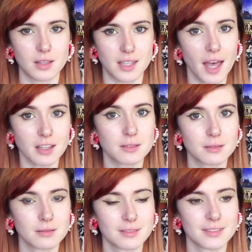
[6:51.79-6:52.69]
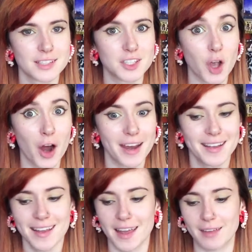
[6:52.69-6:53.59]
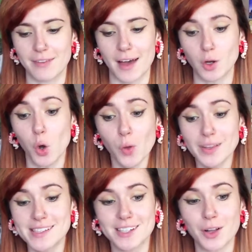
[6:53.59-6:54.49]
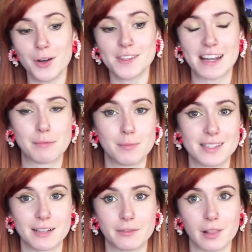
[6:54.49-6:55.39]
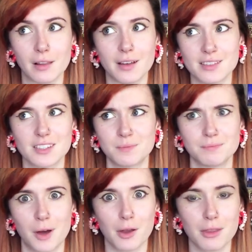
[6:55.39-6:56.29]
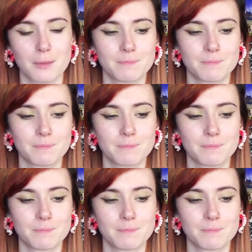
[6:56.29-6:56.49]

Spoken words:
yes, sorry. And I found all these clothes that I've been missing for the last month.